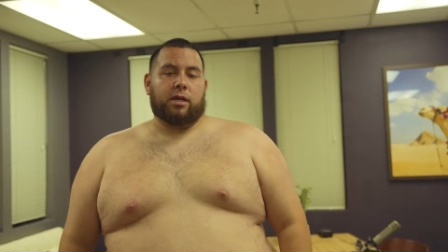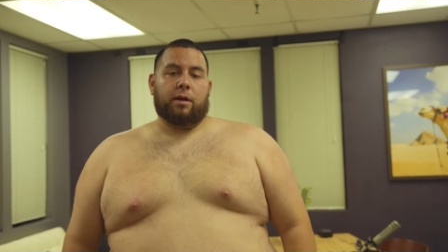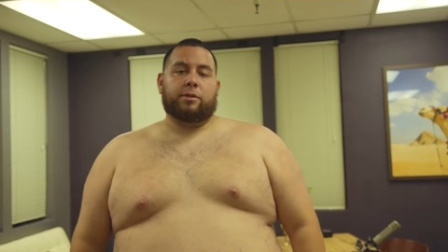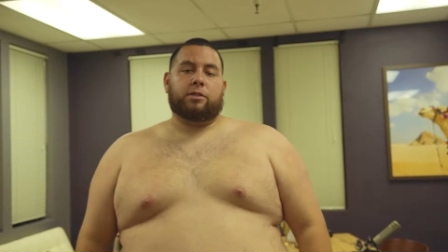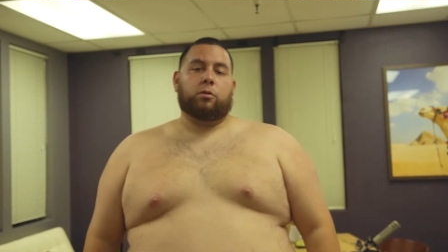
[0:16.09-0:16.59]
is
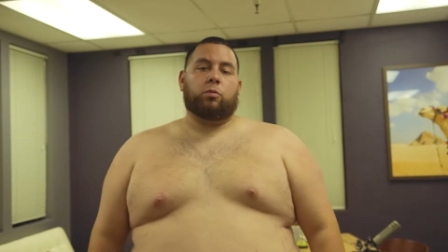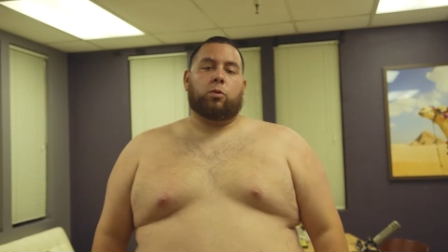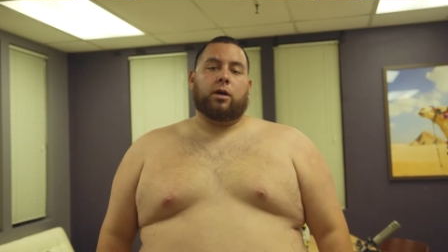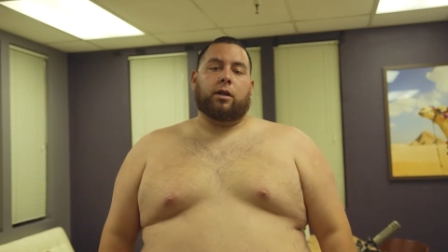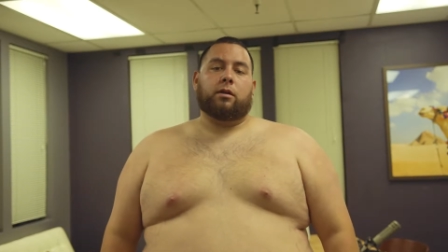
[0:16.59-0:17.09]
episode
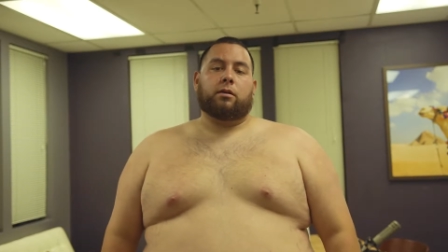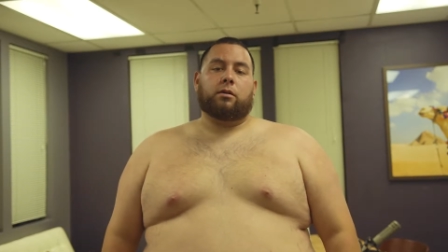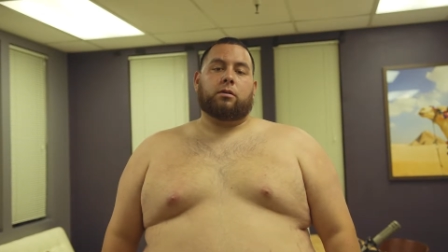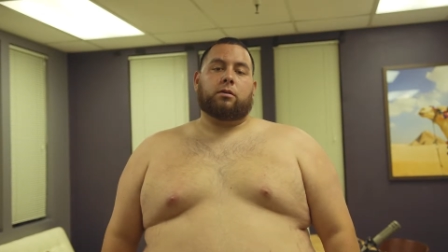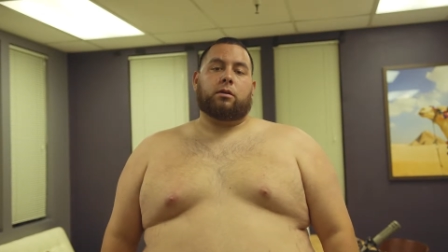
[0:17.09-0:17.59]
one
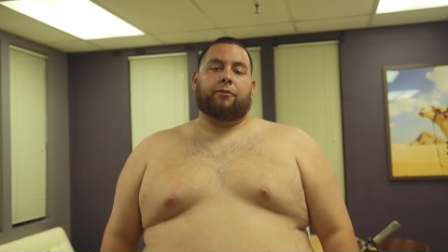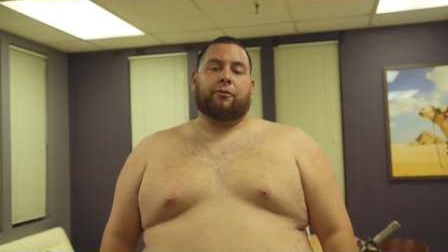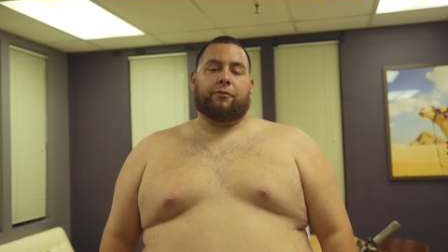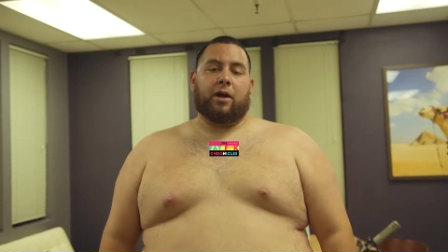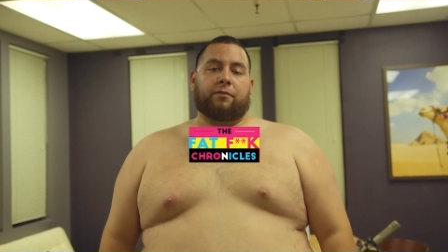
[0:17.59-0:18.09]
of
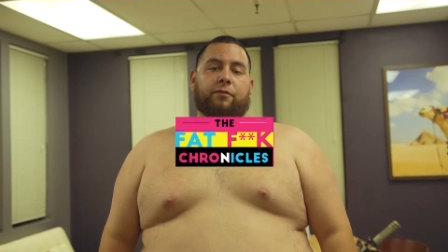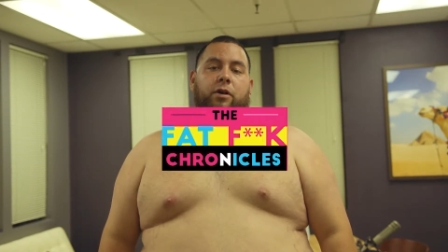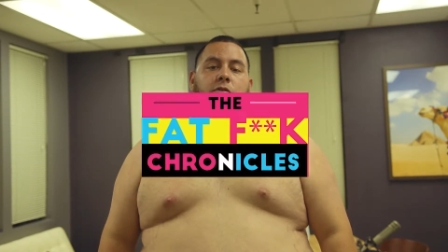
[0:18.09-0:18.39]
the Fat